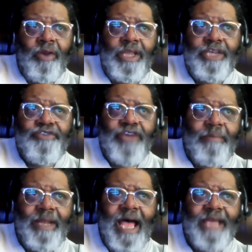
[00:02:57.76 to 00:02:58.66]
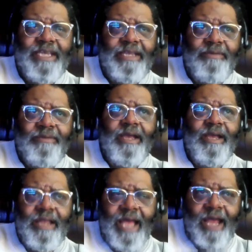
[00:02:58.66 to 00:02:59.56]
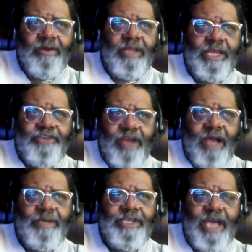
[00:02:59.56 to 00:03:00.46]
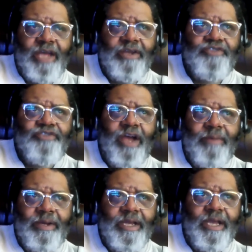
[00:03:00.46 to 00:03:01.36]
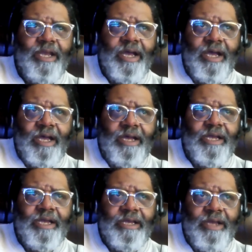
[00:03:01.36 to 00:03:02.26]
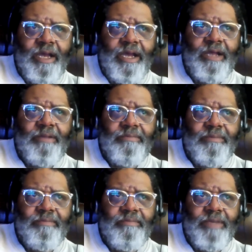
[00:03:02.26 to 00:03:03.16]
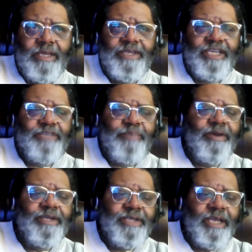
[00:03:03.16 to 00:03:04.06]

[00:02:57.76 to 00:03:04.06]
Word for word: early trauma, a lot, a lot of early trauma, childhood trauma uh, um, is experienced